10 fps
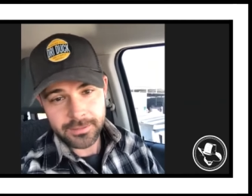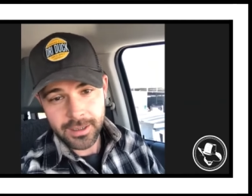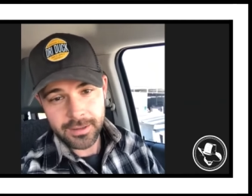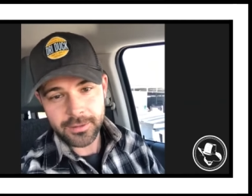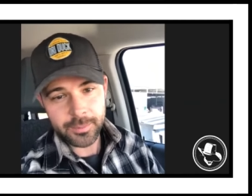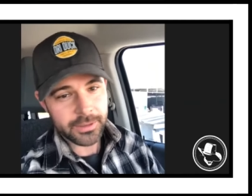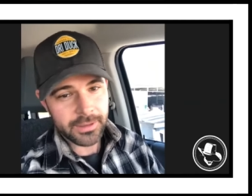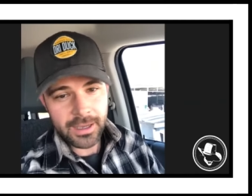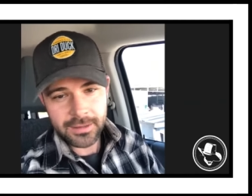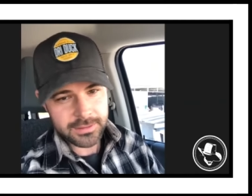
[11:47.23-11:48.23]
Right, you're building a
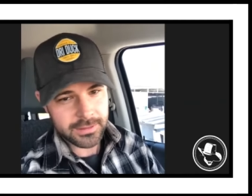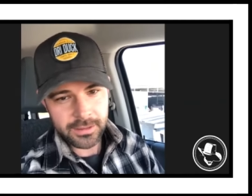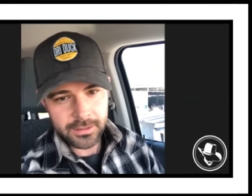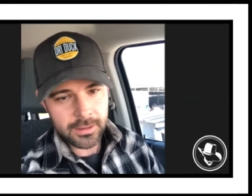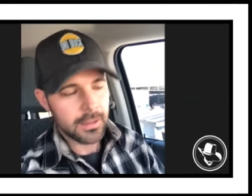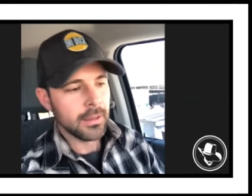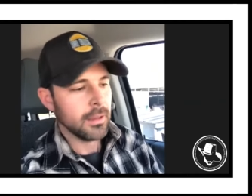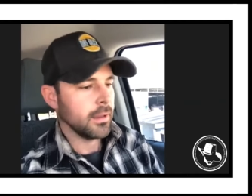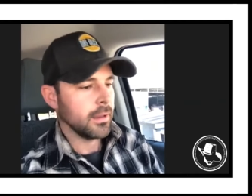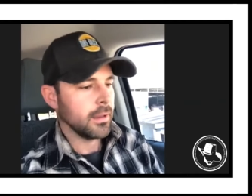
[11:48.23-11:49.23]
house together,
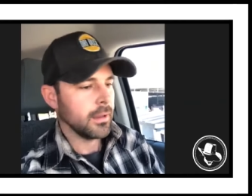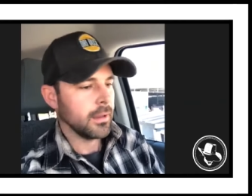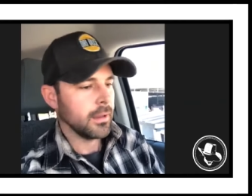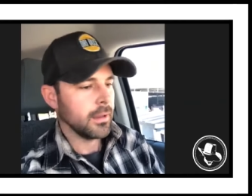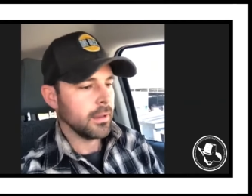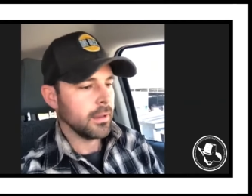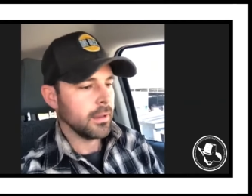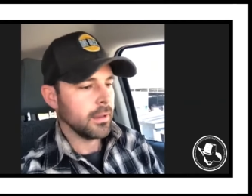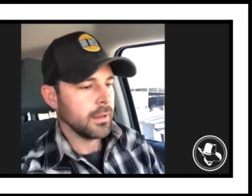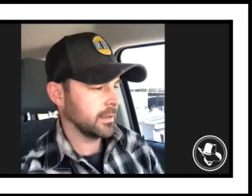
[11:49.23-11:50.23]
and it's not like
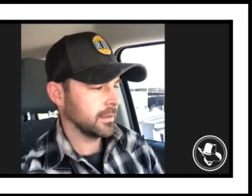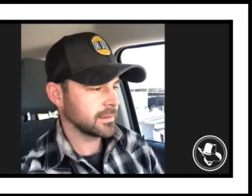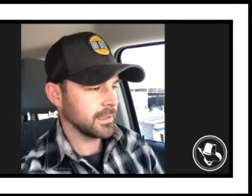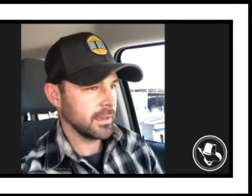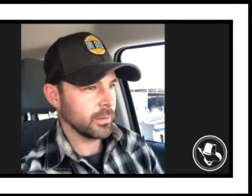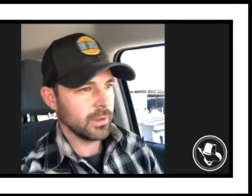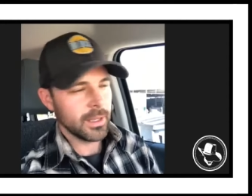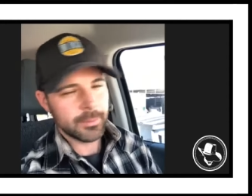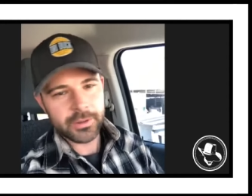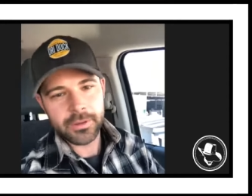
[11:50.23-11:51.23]
somebody is saying,
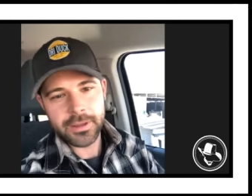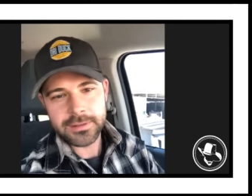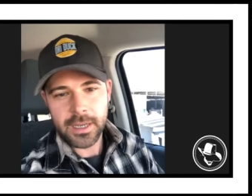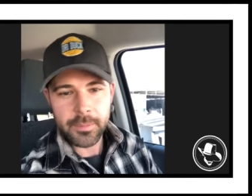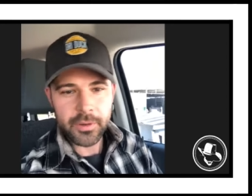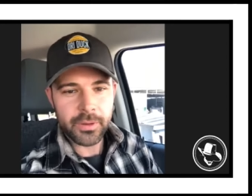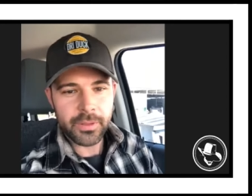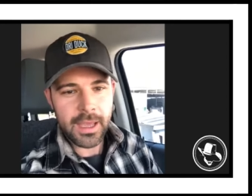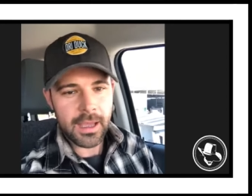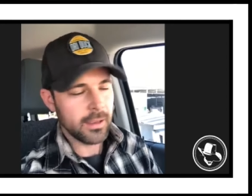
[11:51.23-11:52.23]
"Well, I'm doing this and I'm doing
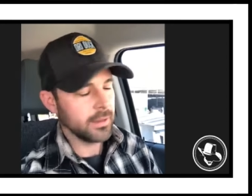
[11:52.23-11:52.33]
that."